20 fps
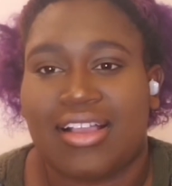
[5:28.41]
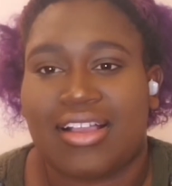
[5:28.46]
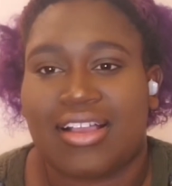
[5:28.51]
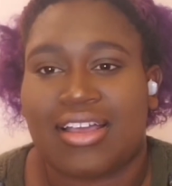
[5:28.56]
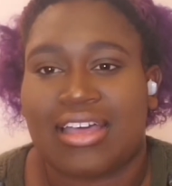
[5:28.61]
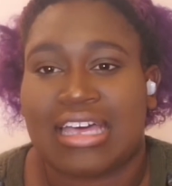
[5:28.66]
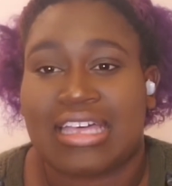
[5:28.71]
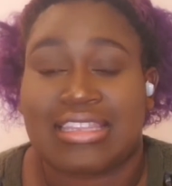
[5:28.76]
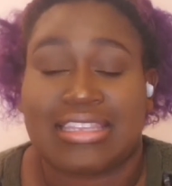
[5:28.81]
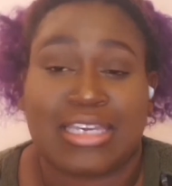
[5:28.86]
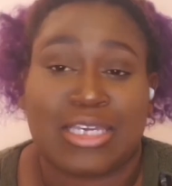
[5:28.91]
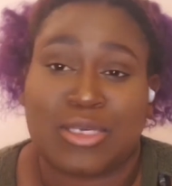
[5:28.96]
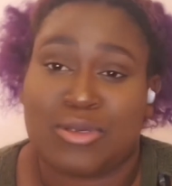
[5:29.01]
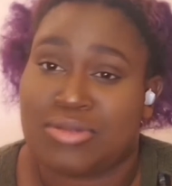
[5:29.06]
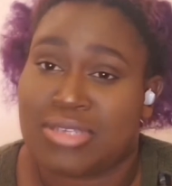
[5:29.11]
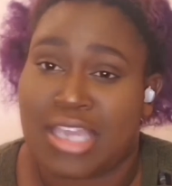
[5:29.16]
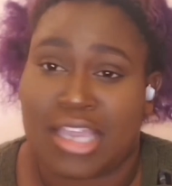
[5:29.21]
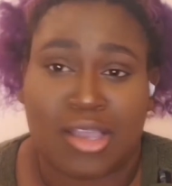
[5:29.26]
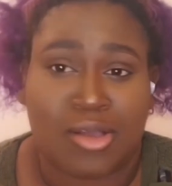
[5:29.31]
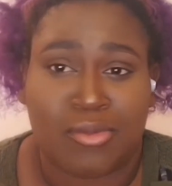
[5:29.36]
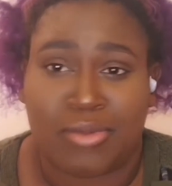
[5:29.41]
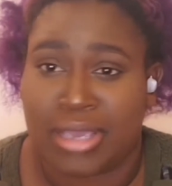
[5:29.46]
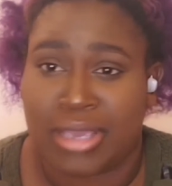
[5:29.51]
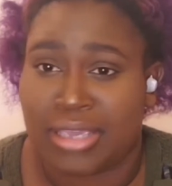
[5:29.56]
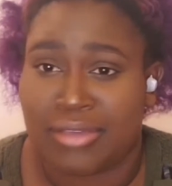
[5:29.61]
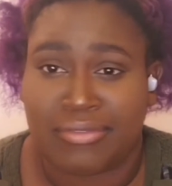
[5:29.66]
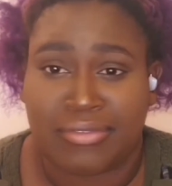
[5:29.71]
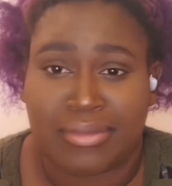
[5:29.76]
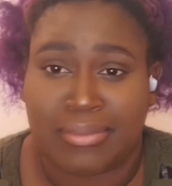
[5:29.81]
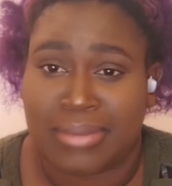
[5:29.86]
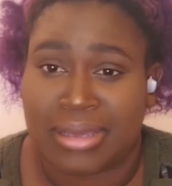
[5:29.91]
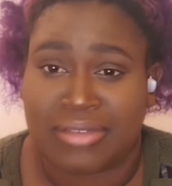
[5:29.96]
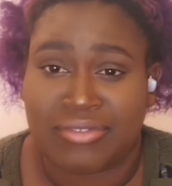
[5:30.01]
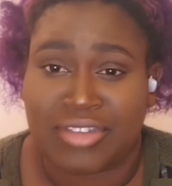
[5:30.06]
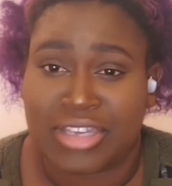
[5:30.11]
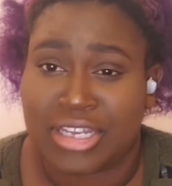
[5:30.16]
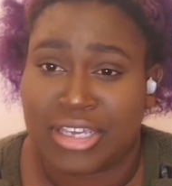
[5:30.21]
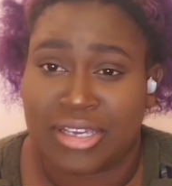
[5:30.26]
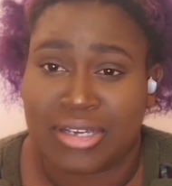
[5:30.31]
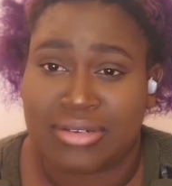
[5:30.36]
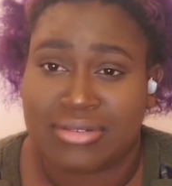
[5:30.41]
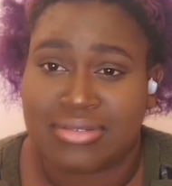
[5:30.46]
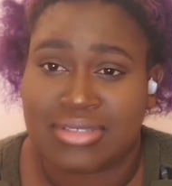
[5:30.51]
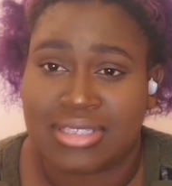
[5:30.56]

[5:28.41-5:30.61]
that you take away from my videos,